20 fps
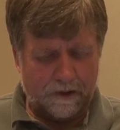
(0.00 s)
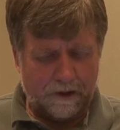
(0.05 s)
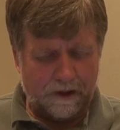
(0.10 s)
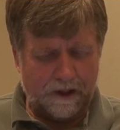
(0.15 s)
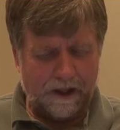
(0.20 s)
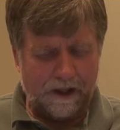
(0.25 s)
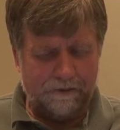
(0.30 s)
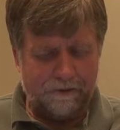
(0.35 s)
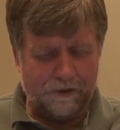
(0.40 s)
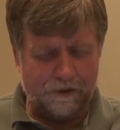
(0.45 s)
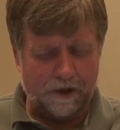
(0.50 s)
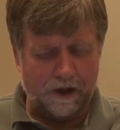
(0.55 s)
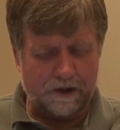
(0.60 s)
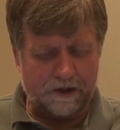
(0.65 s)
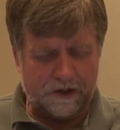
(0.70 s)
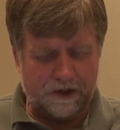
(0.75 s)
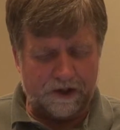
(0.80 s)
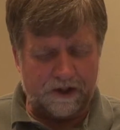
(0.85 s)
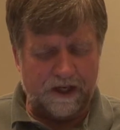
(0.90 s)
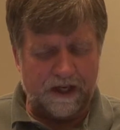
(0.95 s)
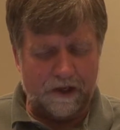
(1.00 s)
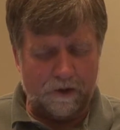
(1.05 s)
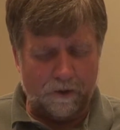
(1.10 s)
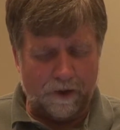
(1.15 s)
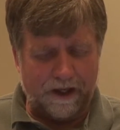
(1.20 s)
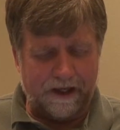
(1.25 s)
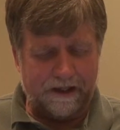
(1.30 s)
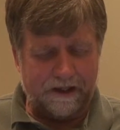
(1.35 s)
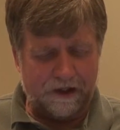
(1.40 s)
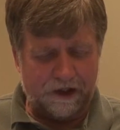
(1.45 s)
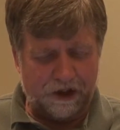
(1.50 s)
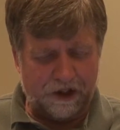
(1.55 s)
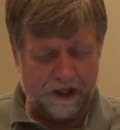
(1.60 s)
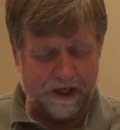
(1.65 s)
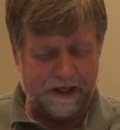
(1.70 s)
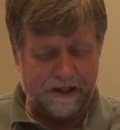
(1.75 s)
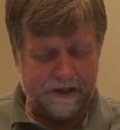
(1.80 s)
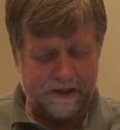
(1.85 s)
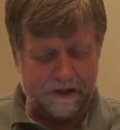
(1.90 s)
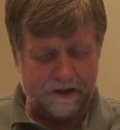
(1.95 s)
Yeah, I've drunk snake wine in
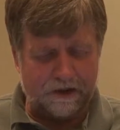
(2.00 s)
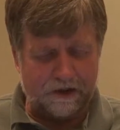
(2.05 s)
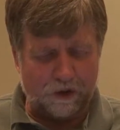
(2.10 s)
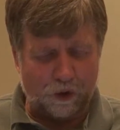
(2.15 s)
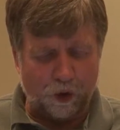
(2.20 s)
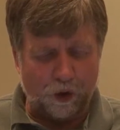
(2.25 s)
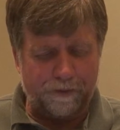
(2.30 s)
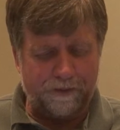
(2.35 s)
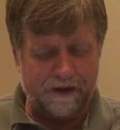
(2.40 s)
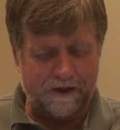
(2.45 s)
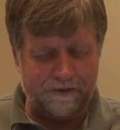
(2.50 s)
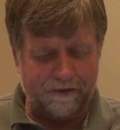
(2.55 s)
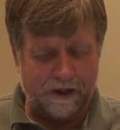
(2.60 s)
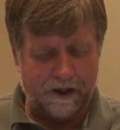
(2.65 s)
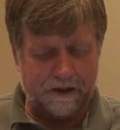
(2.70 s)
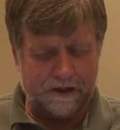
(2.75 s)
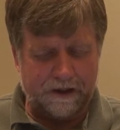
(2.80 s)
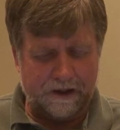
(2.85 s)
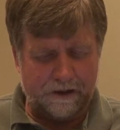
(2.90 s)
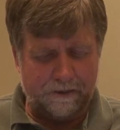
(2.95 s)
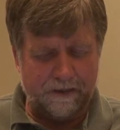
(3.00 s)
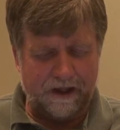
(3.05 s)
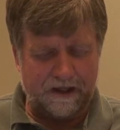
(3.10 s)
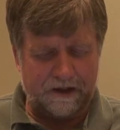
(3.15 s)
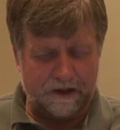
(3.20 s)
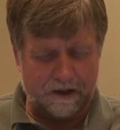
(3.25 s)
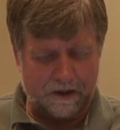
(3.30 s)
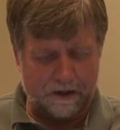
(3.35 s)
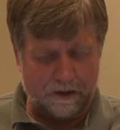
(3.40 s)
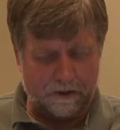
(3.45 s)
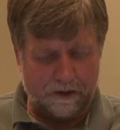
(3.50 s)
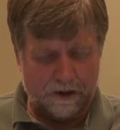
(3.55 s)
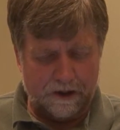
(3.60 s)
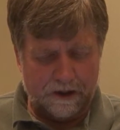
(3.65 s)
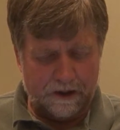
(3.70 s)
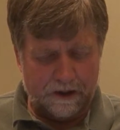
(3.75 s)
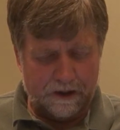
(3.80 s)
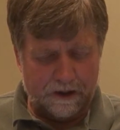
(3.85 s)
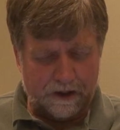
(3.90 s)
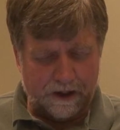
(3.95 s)
China and scorpion vodka in Mexico.
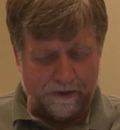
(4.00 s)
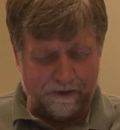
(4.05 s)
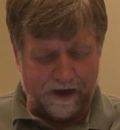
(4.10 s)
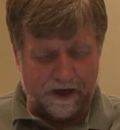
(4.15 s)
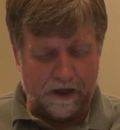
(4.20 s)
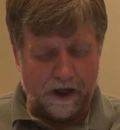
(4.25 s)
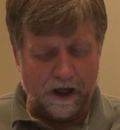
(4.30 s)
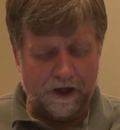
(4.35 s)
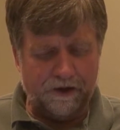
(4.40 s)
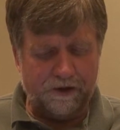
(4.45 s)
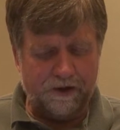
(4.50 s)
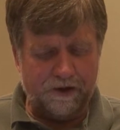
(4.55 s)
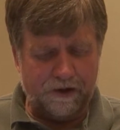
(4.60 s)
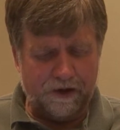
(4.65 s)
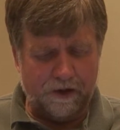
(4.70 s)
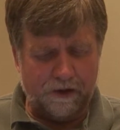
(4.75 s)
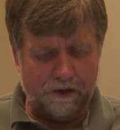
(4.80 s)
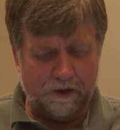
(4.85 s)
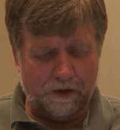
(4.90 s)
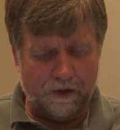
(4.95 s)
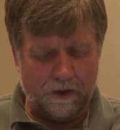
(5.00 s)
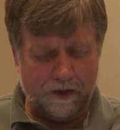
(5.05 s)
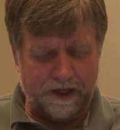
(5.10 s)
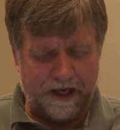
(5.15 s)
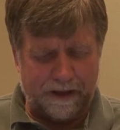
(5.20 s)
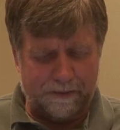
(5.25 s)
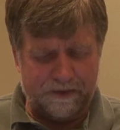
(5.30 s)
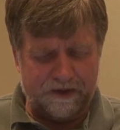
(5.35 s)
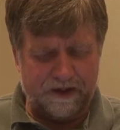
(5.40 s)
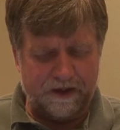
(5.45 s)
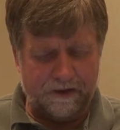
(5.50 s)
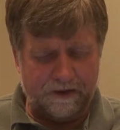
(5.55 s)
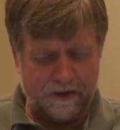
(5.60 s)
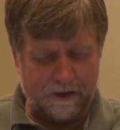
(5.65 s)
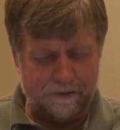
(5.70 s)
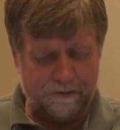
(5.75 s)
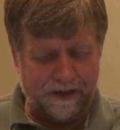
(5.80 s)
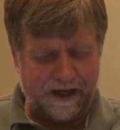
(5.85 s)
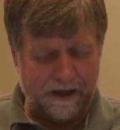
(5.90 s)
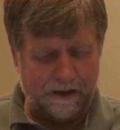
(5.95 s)
I've had hundred-year-old absinthe
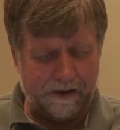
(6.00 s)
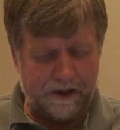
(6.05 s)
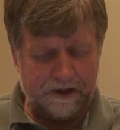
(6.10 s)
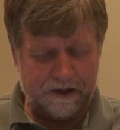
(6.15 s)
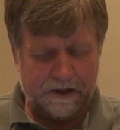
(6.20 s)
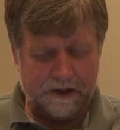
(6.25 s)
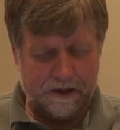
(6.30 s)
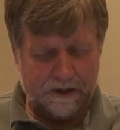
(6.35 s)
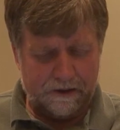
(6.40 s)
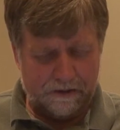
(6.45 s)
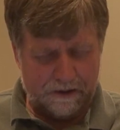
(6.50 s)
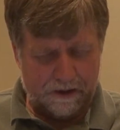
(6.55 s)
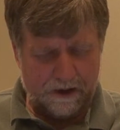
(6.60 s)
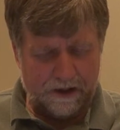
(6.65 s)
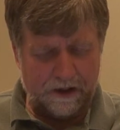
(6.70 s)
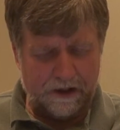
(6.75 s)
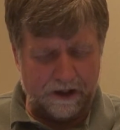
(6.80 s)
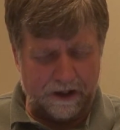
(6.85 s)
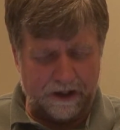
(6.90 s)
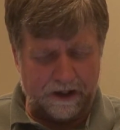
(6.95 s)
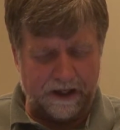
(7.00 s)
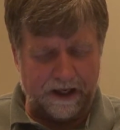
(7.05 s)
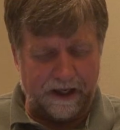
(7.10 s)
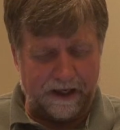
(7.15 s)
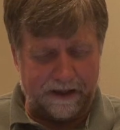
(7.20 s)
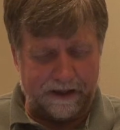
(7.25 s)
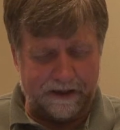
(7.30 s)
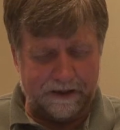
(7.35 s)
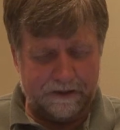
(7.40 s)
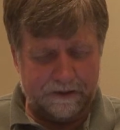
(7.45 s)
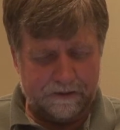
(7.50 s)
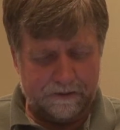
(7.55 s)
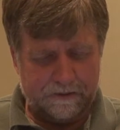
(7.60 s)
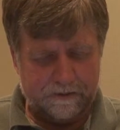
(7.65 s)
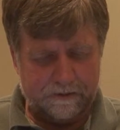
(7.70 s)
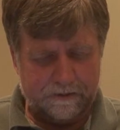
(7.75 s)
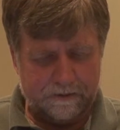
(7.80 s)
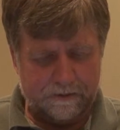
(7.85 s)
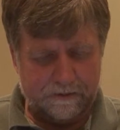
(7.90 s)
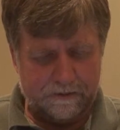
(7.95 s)
in Paris. I think I can handle it.
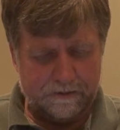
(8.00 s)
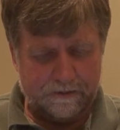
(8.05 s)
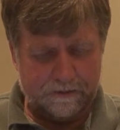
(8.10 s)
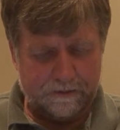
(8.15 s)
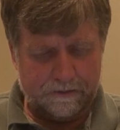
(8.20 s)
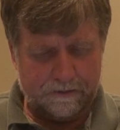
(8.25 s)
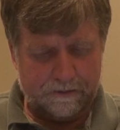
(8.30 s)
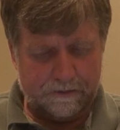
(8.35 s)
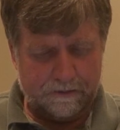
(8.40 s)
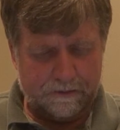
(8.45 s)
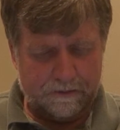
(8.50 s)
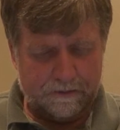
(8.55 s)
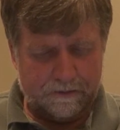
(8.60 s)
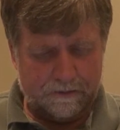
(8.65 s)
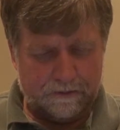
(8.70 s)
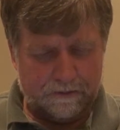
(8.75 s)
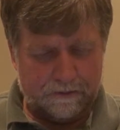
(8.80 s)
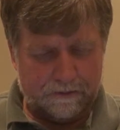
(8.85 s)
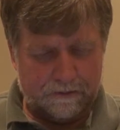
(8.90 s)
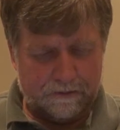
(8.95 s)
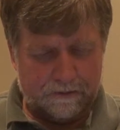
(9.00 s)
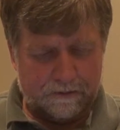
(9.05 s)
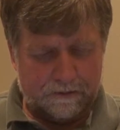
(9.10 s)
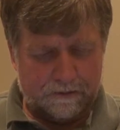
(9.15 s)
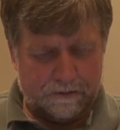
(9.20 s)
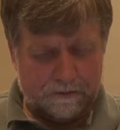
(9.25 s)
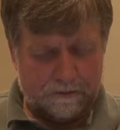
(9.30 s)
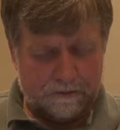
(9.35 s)
Tana re-enters the kitchen.